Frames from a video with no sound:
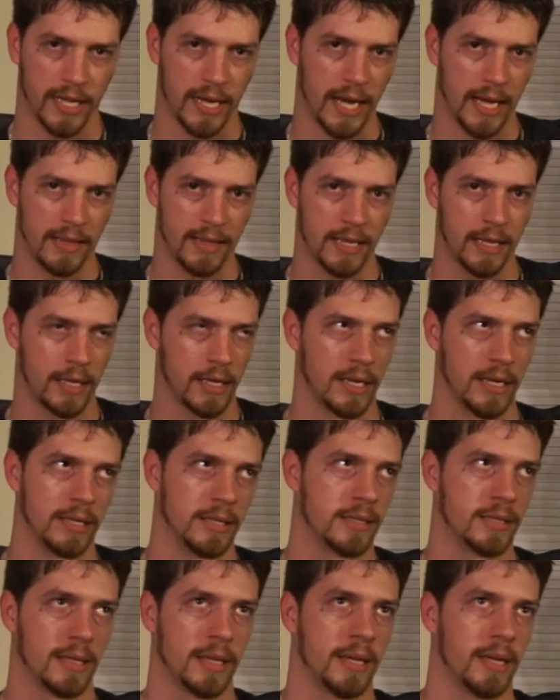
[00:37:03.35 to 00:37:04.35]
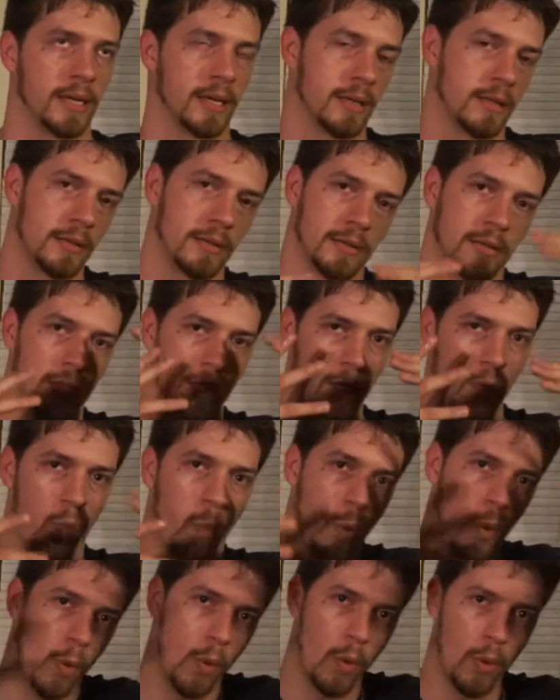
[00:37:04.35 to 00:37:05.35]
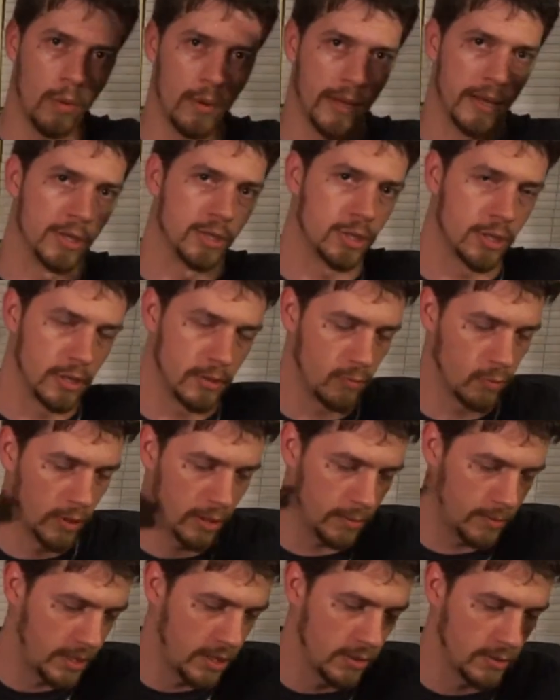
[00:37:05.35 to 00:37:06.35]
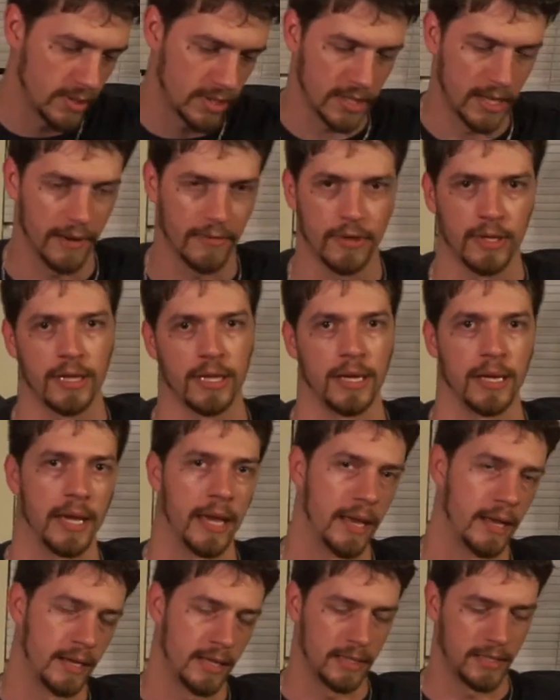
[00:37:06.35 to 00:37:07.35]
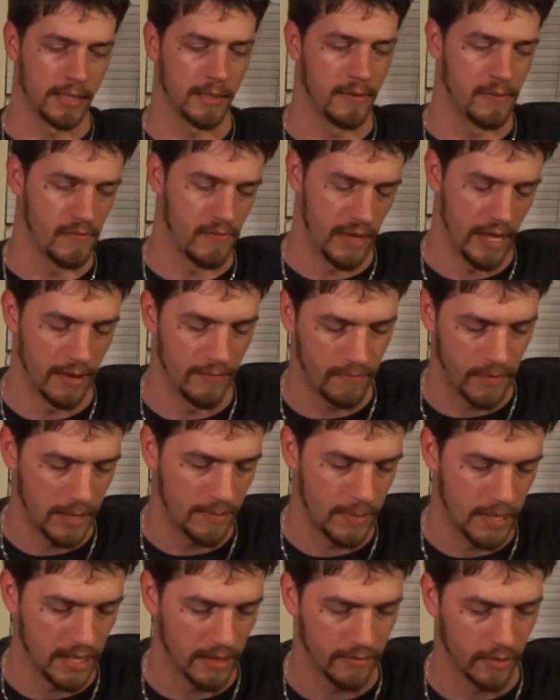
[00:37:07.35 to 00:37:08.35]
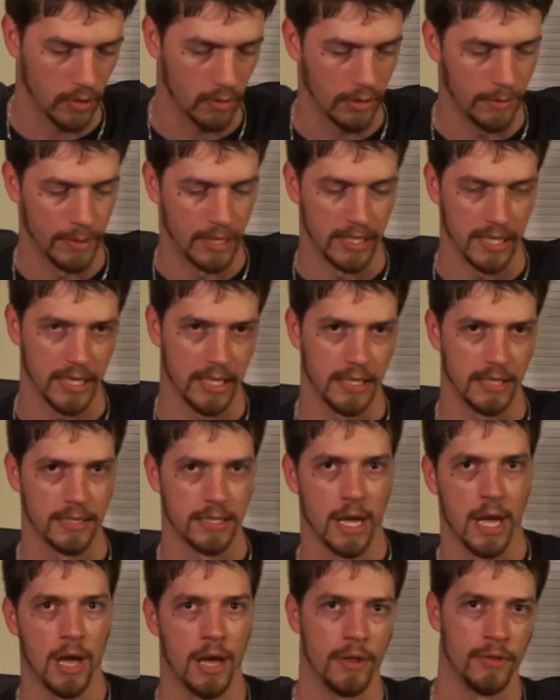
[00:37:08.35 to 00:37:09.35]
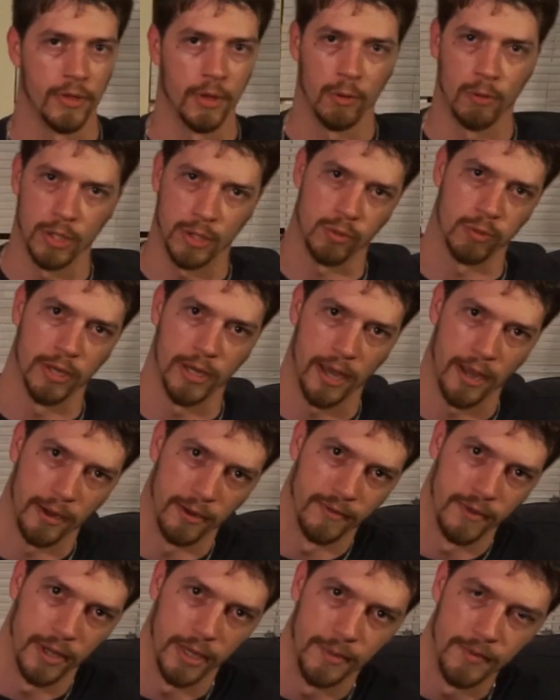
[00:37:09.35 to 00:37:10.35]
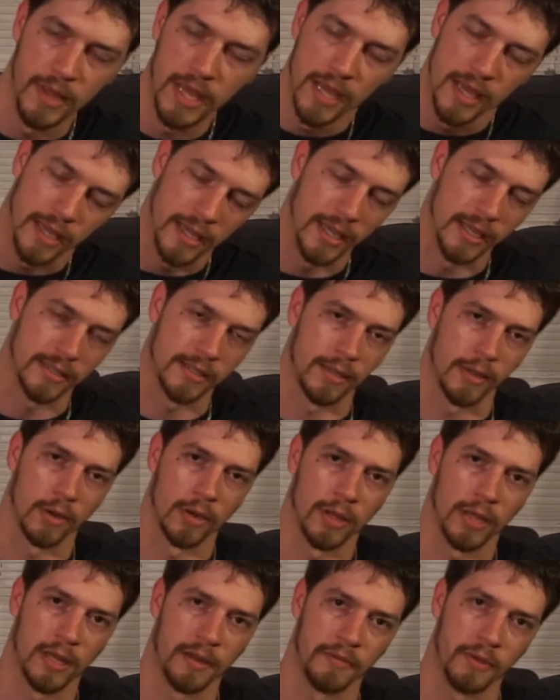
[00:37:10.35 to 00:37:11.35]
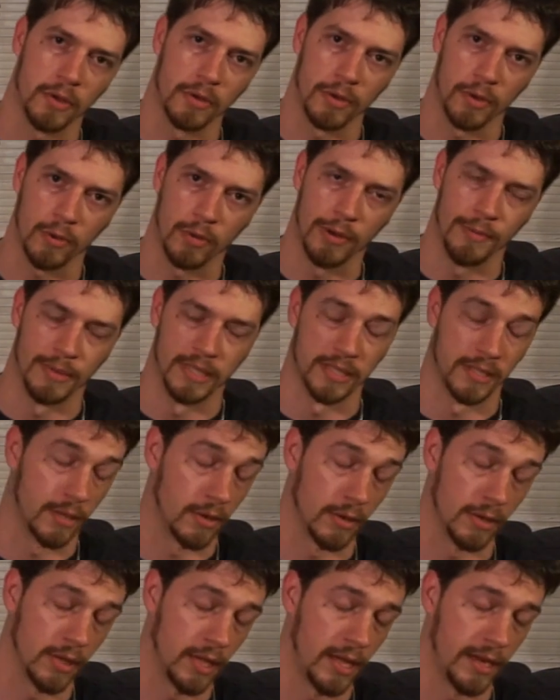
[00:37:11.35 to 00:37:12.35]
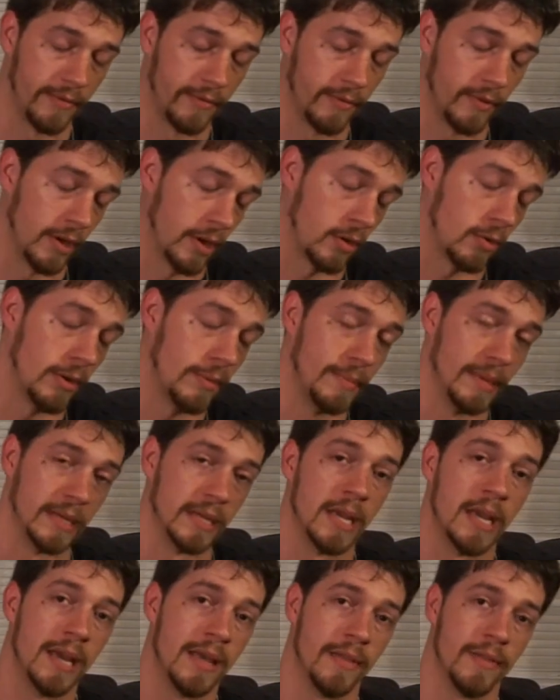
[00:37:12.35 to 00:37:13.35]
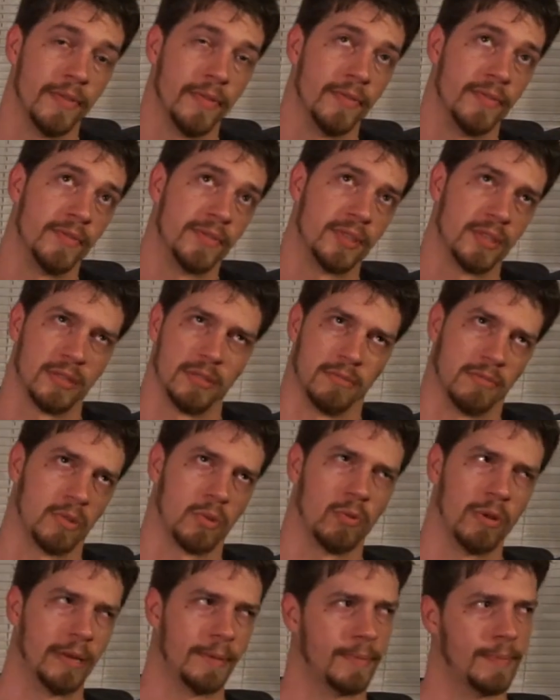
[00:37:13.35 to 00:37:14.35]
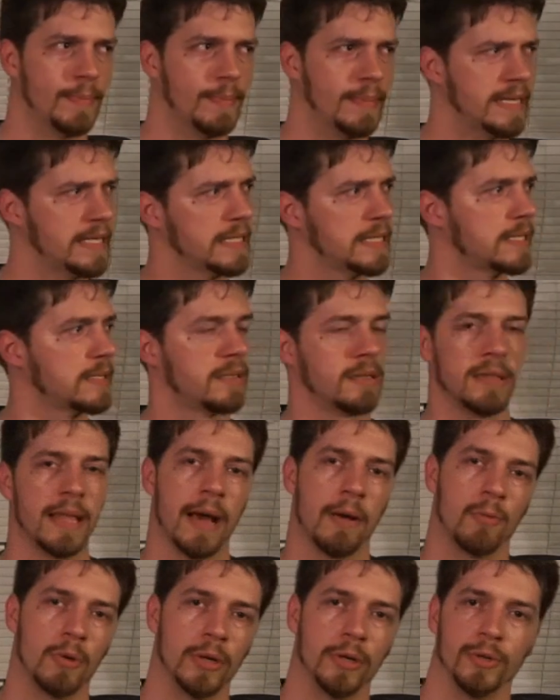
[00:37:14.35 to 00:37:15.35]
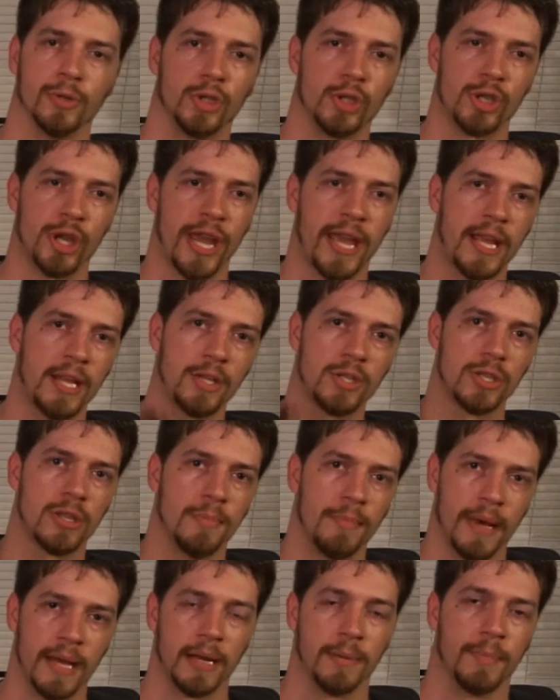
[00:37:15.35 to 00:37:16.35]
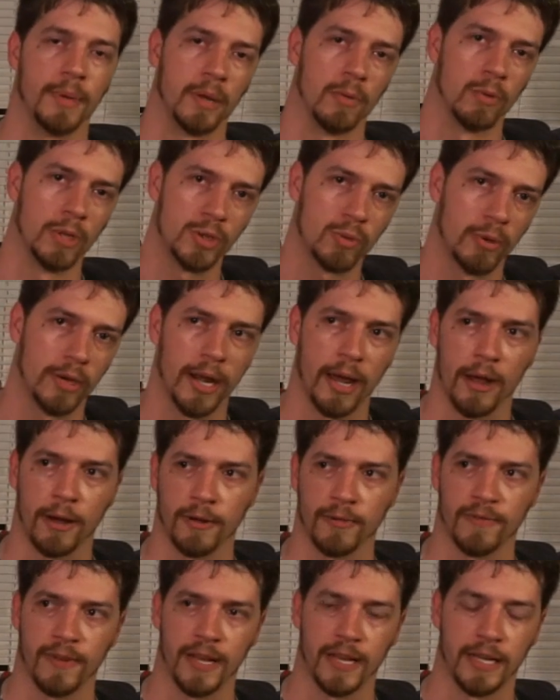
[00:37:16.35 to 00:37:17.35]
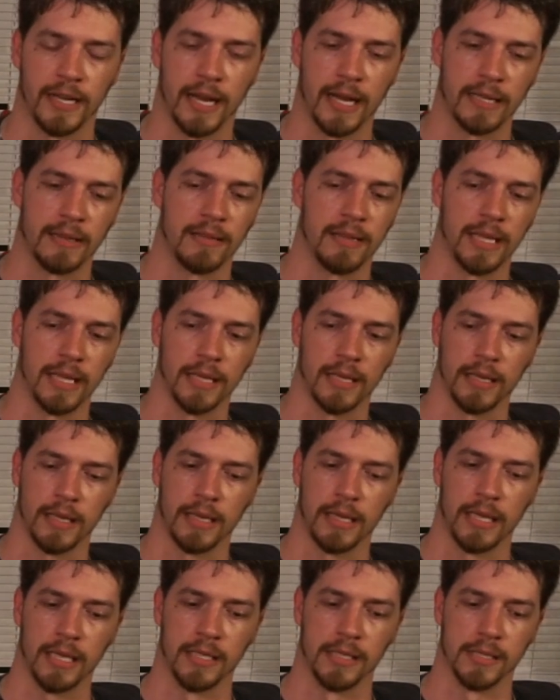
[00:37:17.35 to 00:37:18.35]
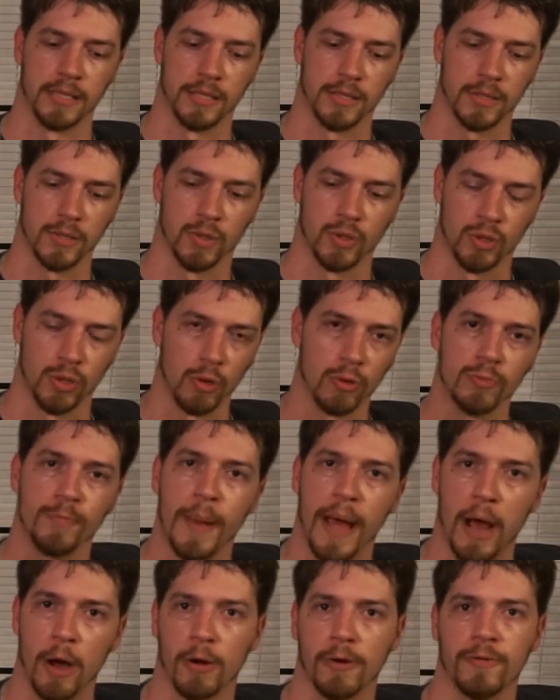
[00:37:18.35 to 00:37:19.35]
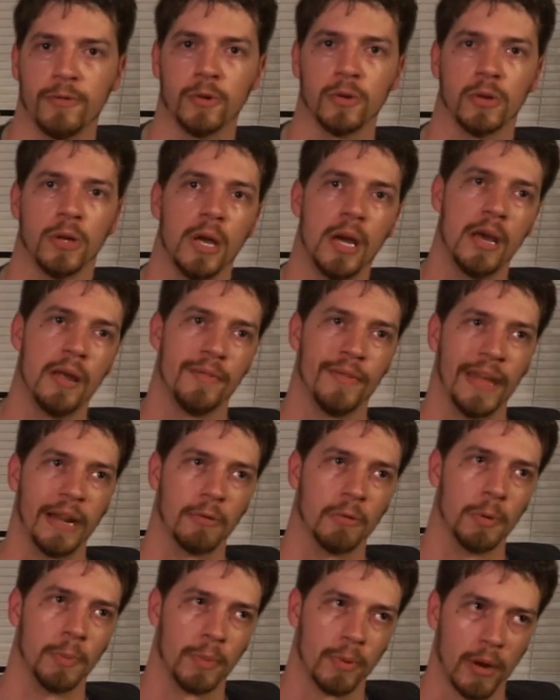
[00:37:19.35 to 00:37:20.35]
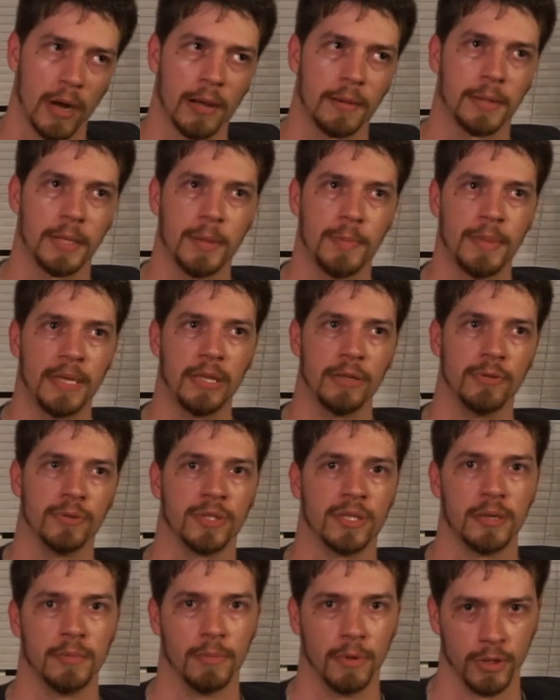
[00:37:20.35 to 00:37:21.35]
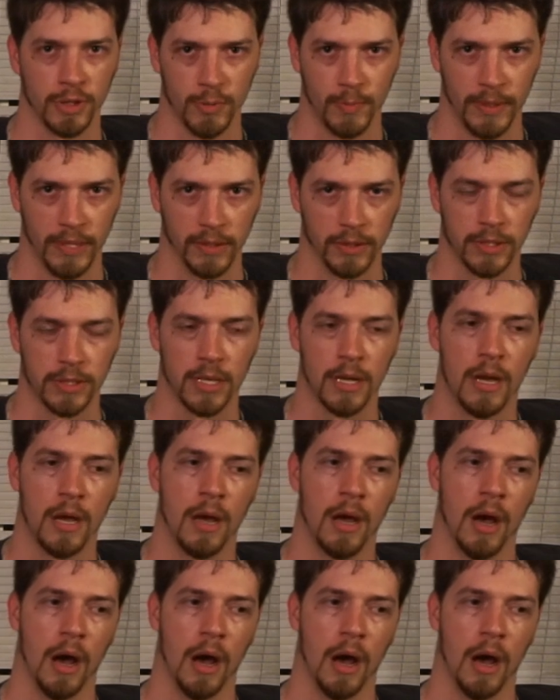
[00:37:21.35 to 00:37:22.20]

that I think is like woo, and will be used in everything, and is an MVP of equipment, is the Witchwood Ironvine. Yes, there are a lot of good equipments. There are a lot of equipments that will change the meta, but Witchwood Ironvine, I think, is so powerful that it will probably be used in most builds.